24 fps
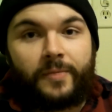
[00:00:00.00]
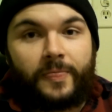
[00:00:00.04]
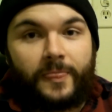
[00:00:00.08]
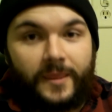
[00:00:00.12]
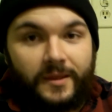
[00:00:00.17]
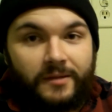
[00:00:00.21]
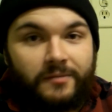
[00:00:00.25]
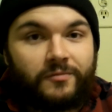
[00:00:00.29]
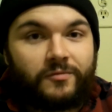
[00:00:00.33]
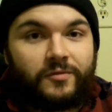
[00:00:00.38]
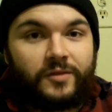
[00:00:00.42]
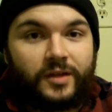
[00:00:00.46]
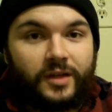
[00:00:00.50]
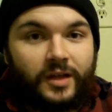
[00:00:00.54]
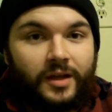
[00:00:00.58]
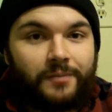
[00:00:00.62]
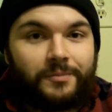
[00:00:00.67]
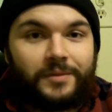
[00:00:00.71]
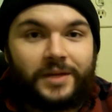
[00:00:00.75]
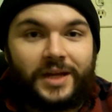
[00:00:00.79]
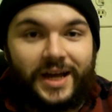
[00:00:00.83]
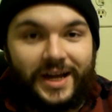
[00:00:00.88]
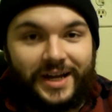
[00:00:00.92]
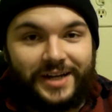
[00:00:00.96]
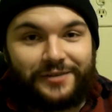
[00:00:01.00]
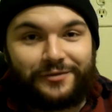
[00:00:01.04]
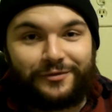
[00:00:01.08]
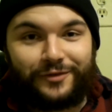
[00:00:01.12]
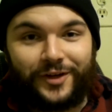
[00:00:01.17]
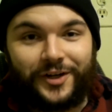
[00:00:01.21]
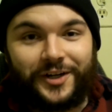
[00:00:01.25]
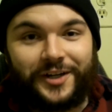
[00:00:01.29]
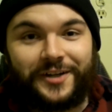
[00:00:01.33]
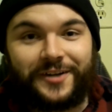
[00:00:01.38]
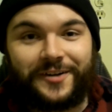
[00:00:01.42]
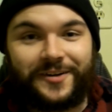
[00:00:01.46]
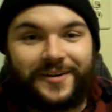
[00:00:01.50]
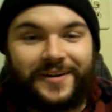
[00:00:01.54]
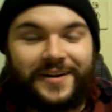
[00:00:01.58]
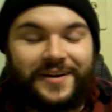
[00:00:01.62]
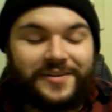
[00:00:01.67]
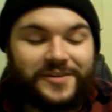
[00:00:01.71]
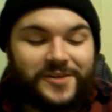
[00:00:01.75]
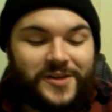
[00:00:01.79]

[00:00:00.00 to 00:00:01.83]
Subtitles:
and I'm not fucking around,